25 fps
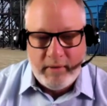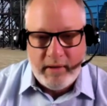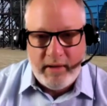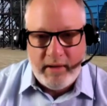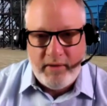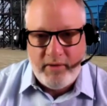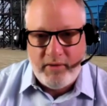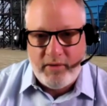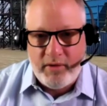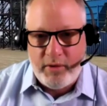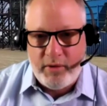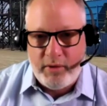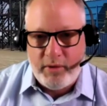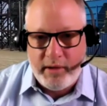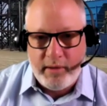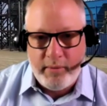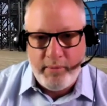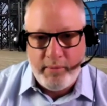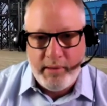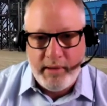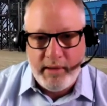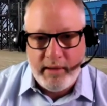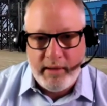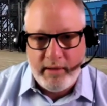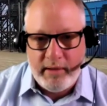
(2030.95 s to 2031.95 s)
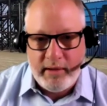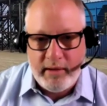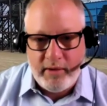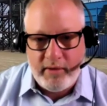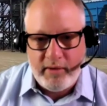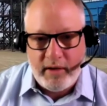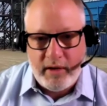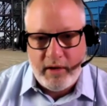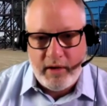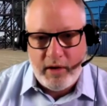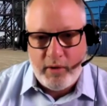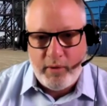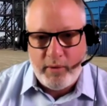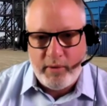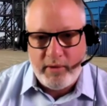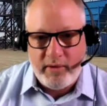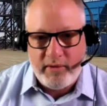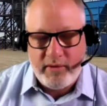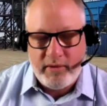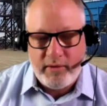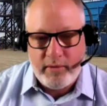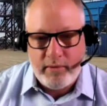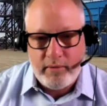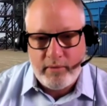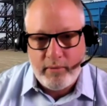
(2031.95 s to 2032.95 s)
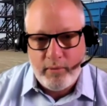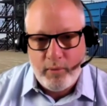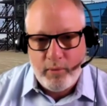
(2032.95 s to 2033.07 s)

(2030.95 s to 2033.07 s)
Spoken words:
is going to be the lowest